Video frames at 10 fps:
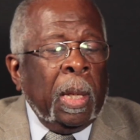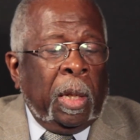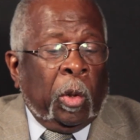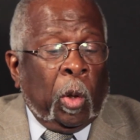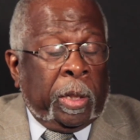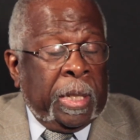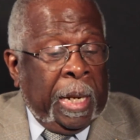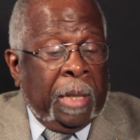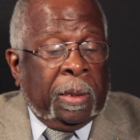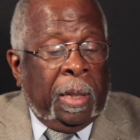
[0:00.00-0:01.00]
In order to
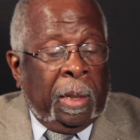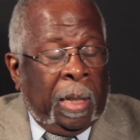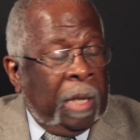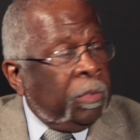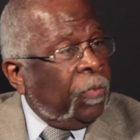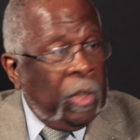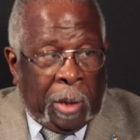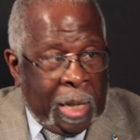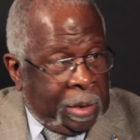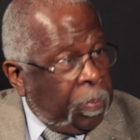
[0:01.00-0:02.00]
get there, you have to fill
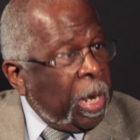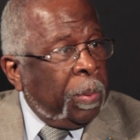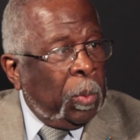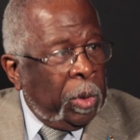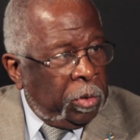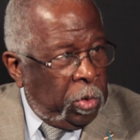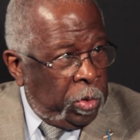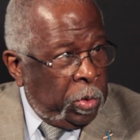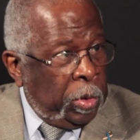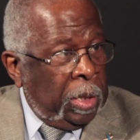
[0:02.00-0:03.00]
out the paperwork
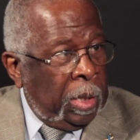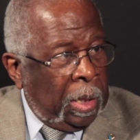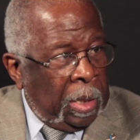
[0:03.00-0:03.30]
through the